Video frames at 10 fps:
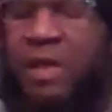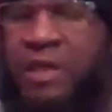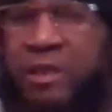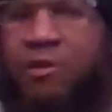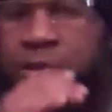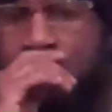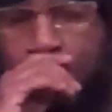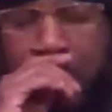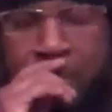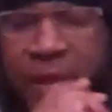Now, there are
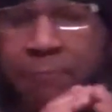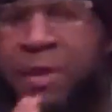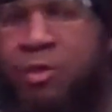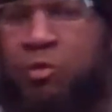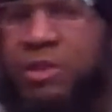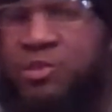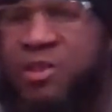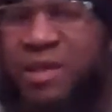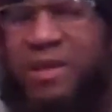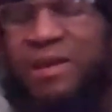some people that may look and
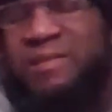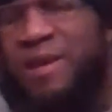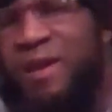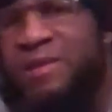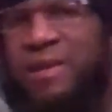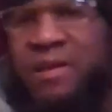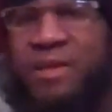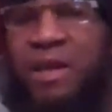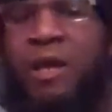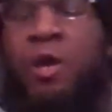say, yeah, yeah,
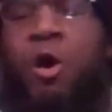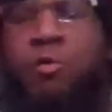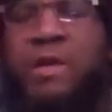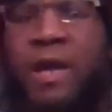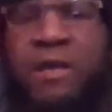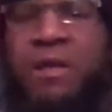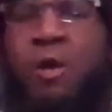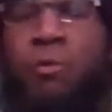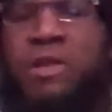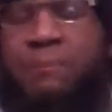yeah, okay.
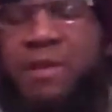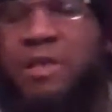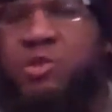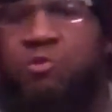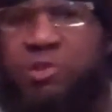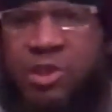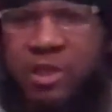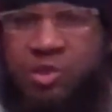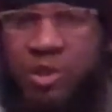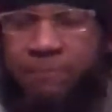Well, let me get your
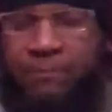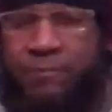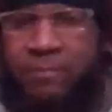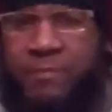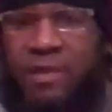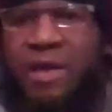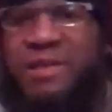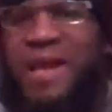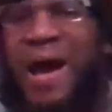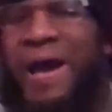attention.
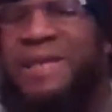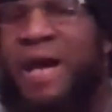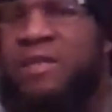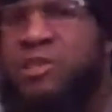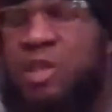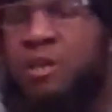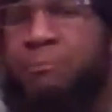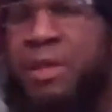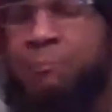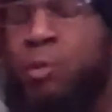Nine out of ten
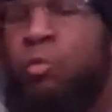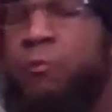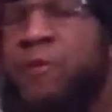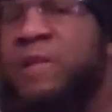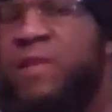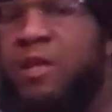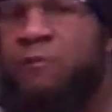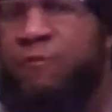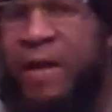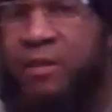people who think they are
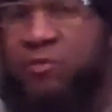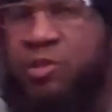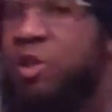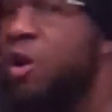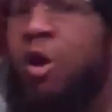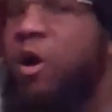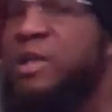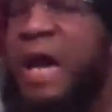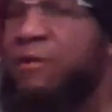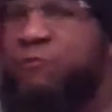fighters are
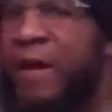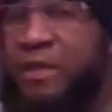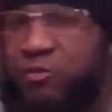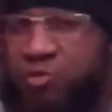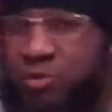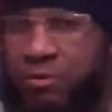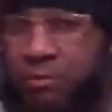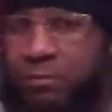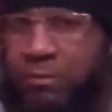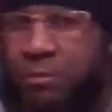not fighters.
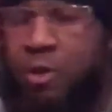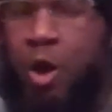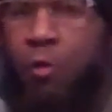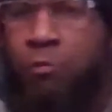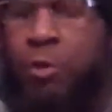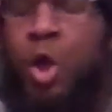No.